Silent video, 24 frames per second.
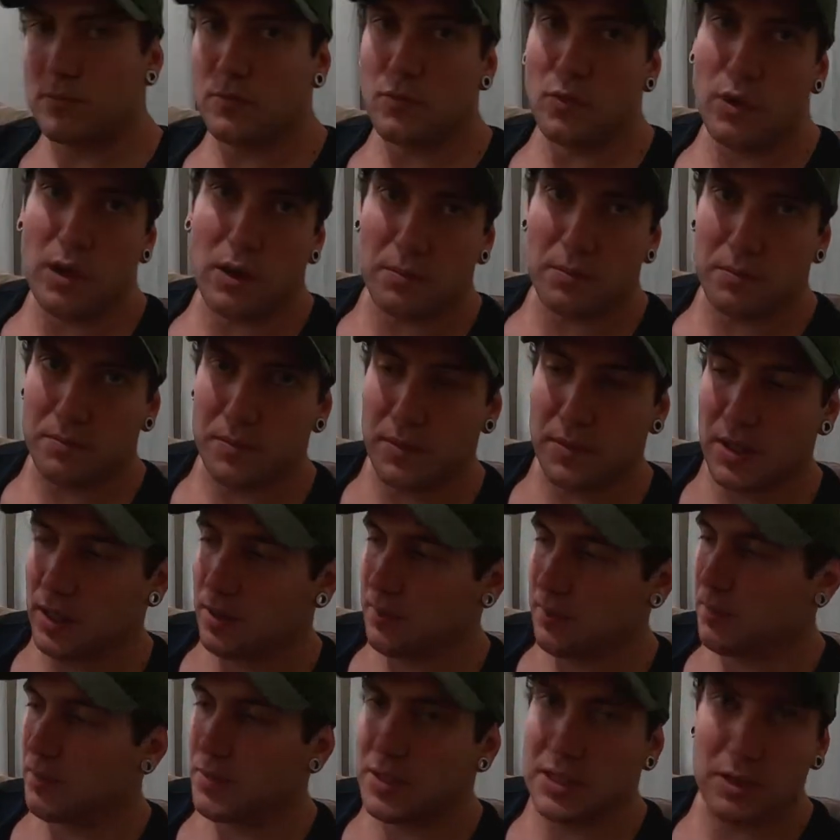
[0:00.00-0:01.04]
Well, yeah,
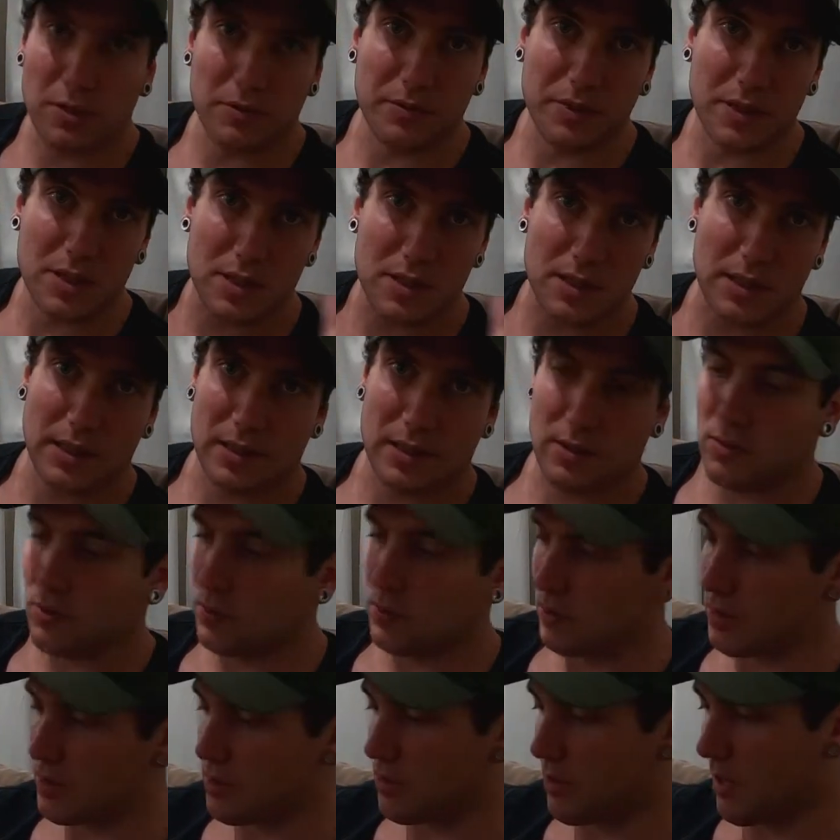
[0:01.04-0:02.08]
selfie stick, all
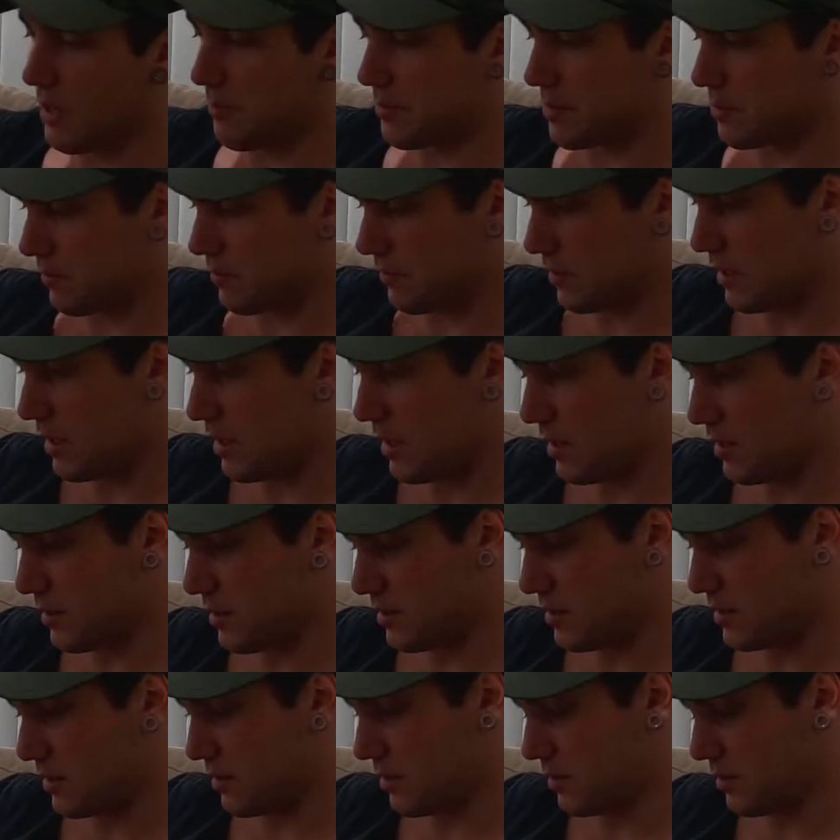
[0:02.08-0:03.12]
the straps, all the
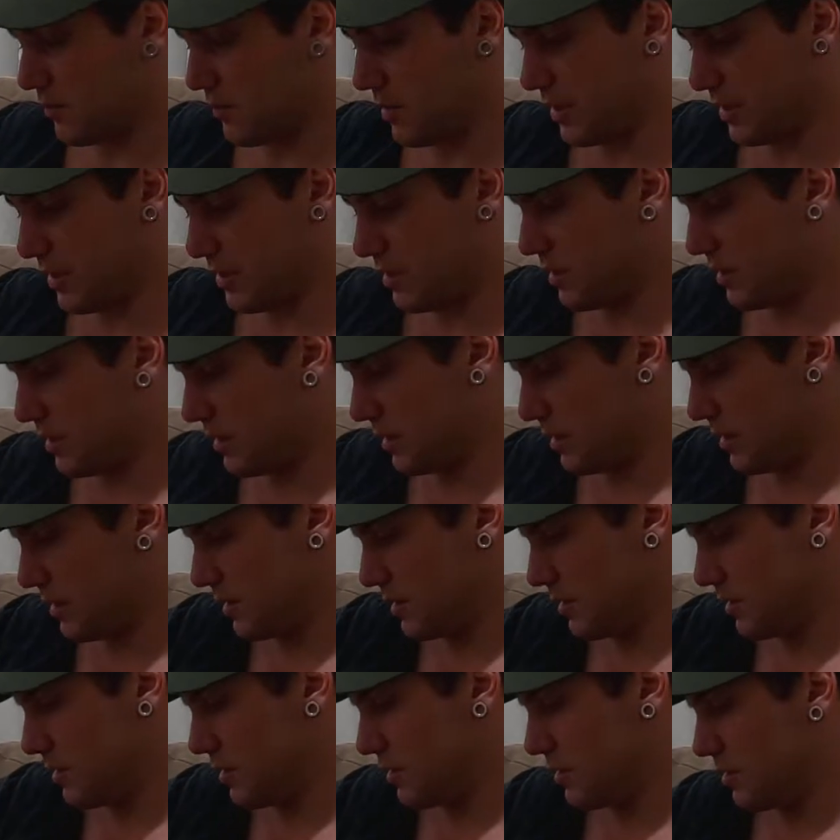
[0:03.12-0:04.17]
harnesses. The biggest thing
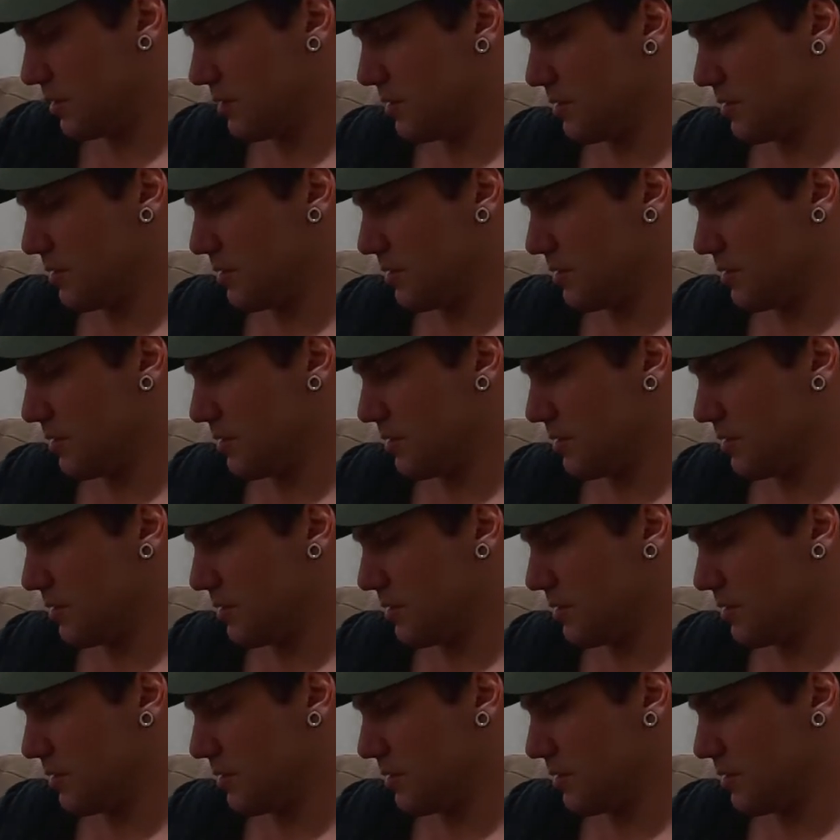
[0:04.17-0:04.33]
is